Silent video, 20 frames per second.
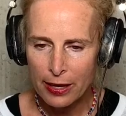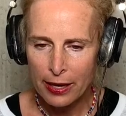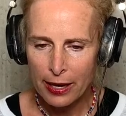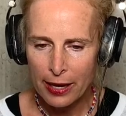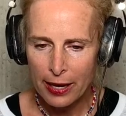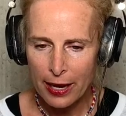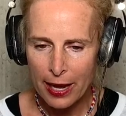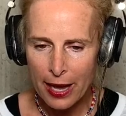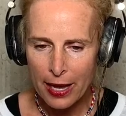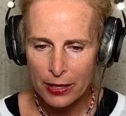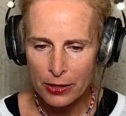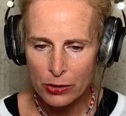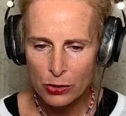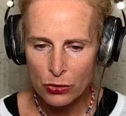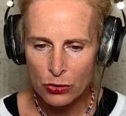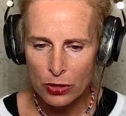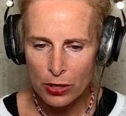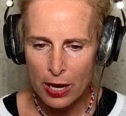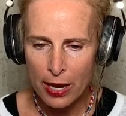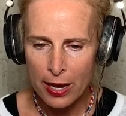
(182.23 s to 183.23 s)

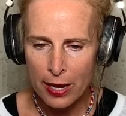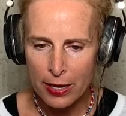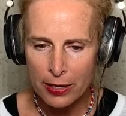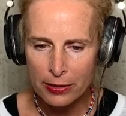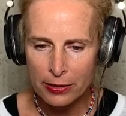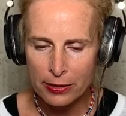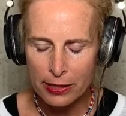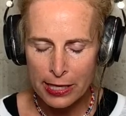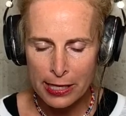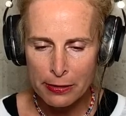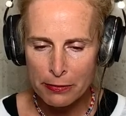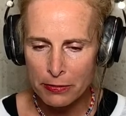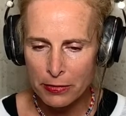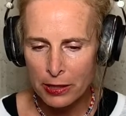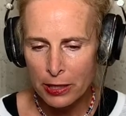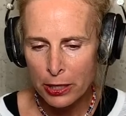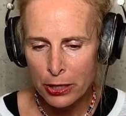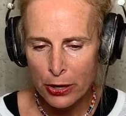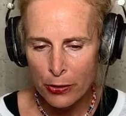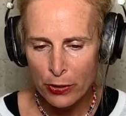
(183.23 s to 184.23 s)
And in
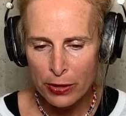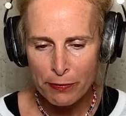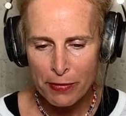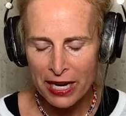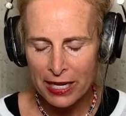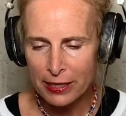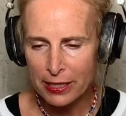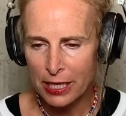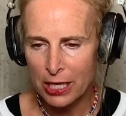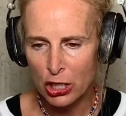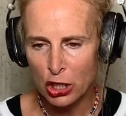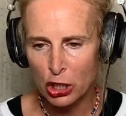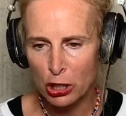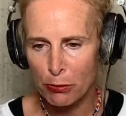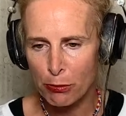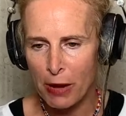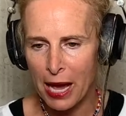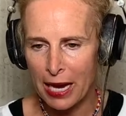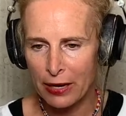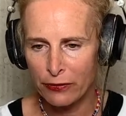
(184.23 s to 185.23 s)
meditation and
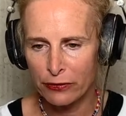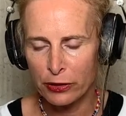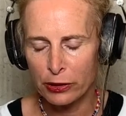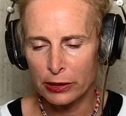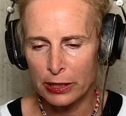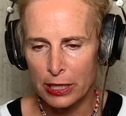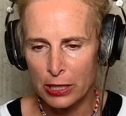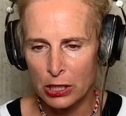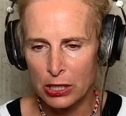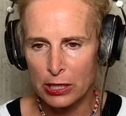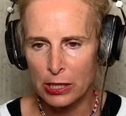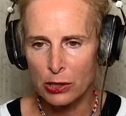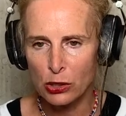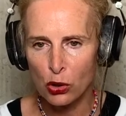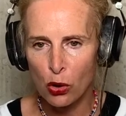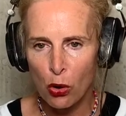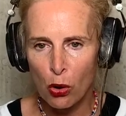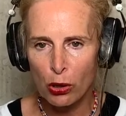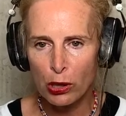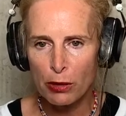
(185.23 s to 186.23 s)
mindfulness, it's
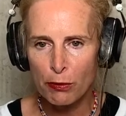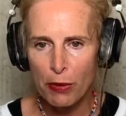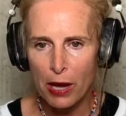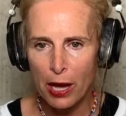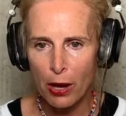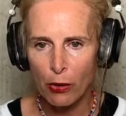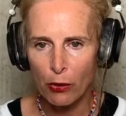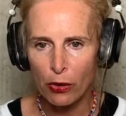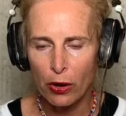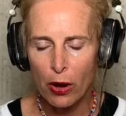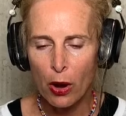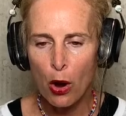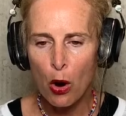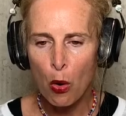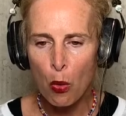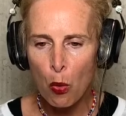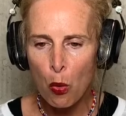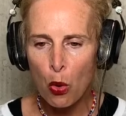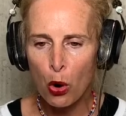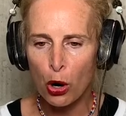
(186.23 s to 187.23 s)
all about
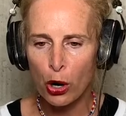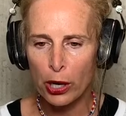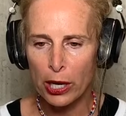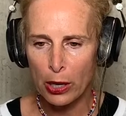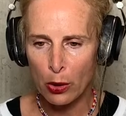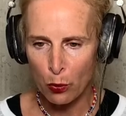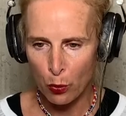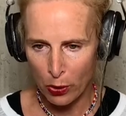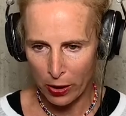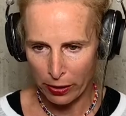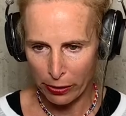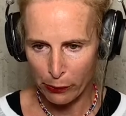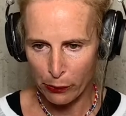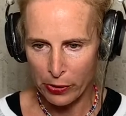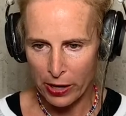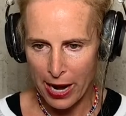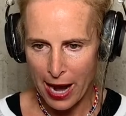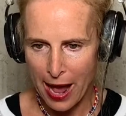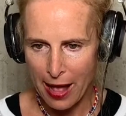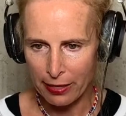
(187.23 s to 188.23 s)
working with
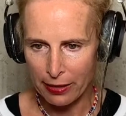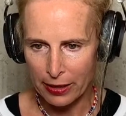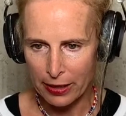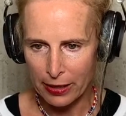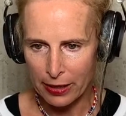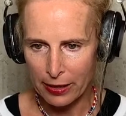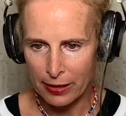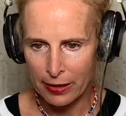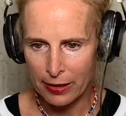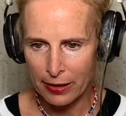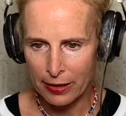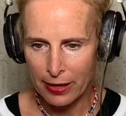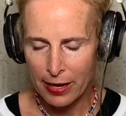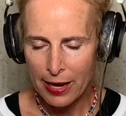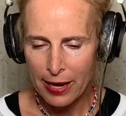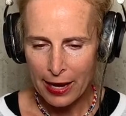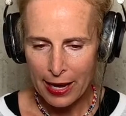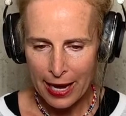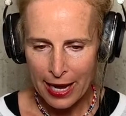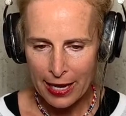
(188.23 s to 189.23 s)
reality.
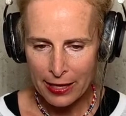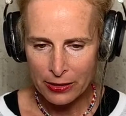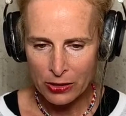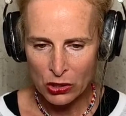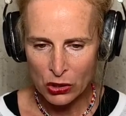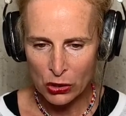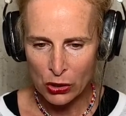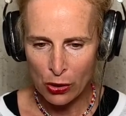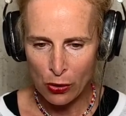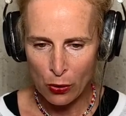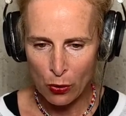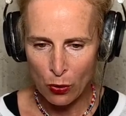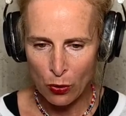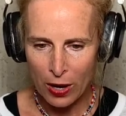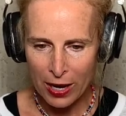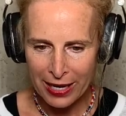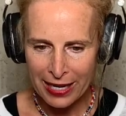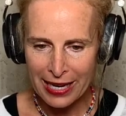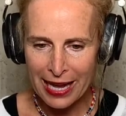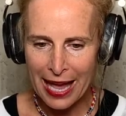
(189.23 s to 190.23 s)
And so,
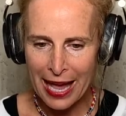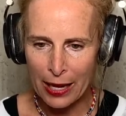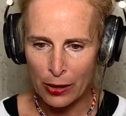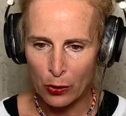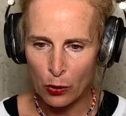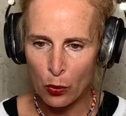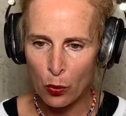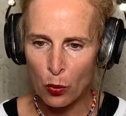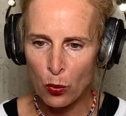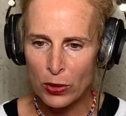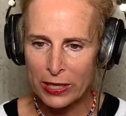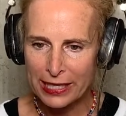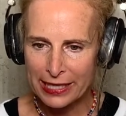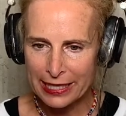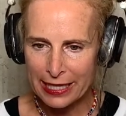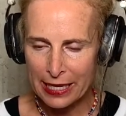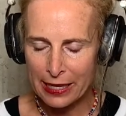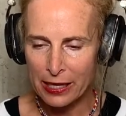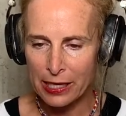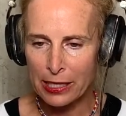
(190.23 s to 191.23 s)
again, we
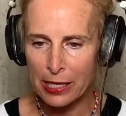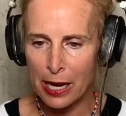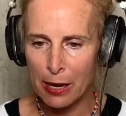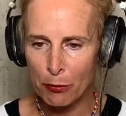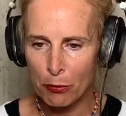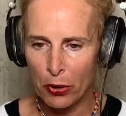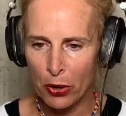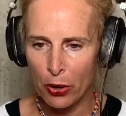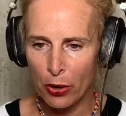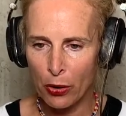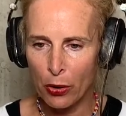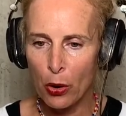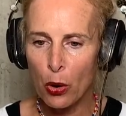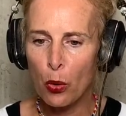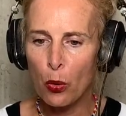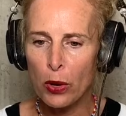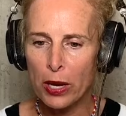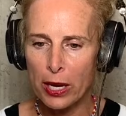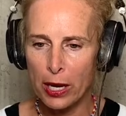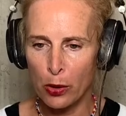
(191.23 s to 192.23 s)
see the number,
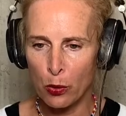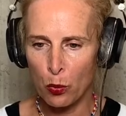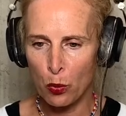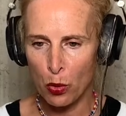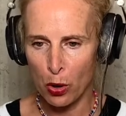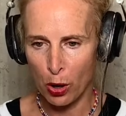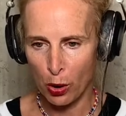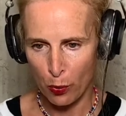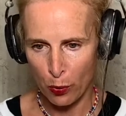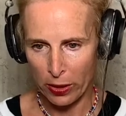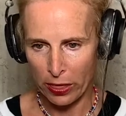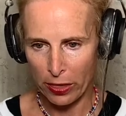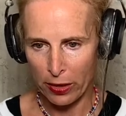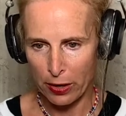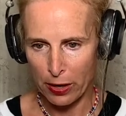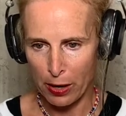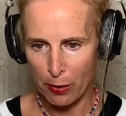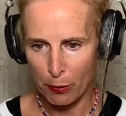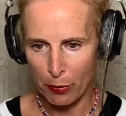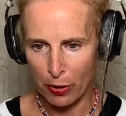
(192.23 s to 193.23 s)
we can work with the
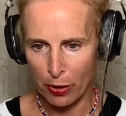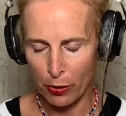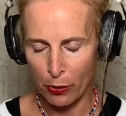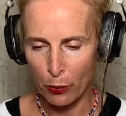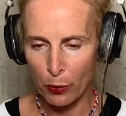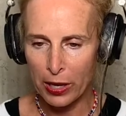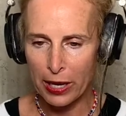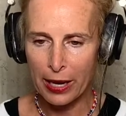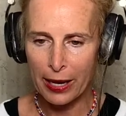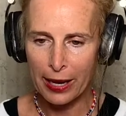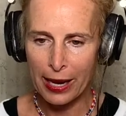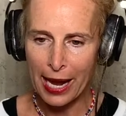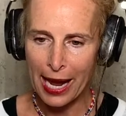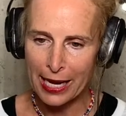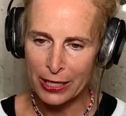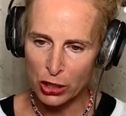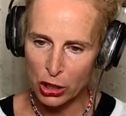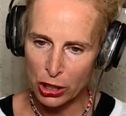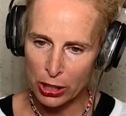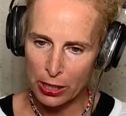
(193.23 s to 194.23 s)
number. We can
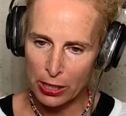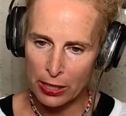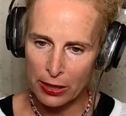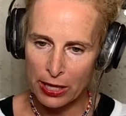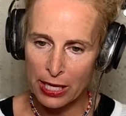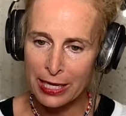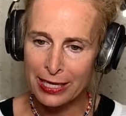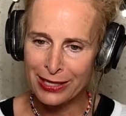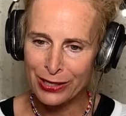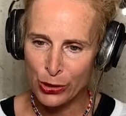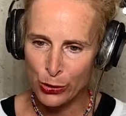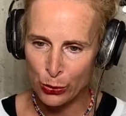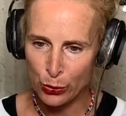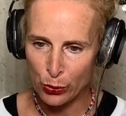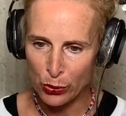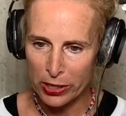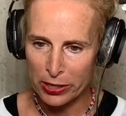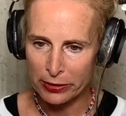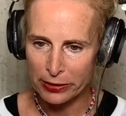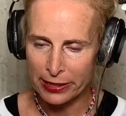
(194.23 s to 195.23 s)
catch things in
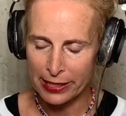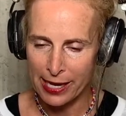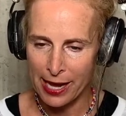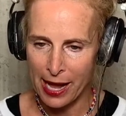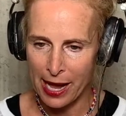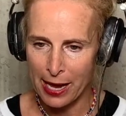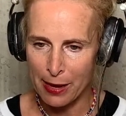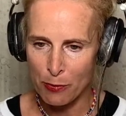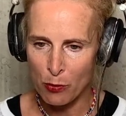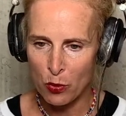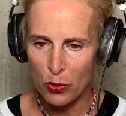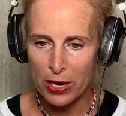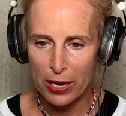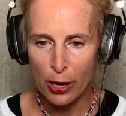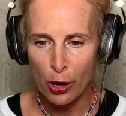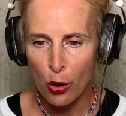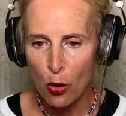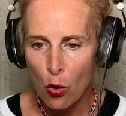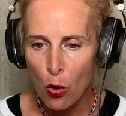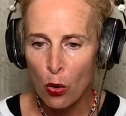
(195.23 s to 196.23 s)
real time. We
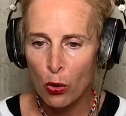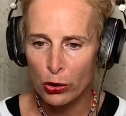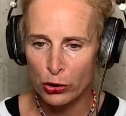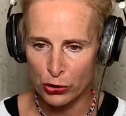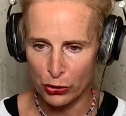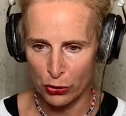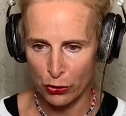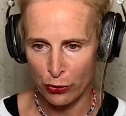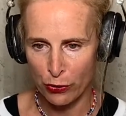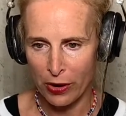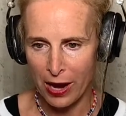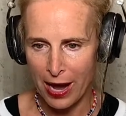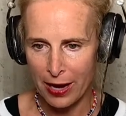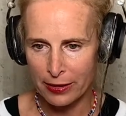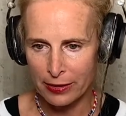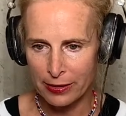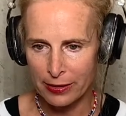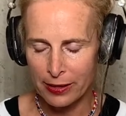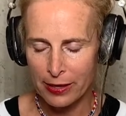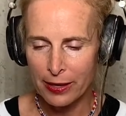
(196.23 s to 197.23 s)
can course
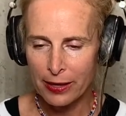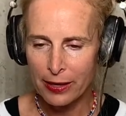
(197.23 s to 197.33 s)
correct.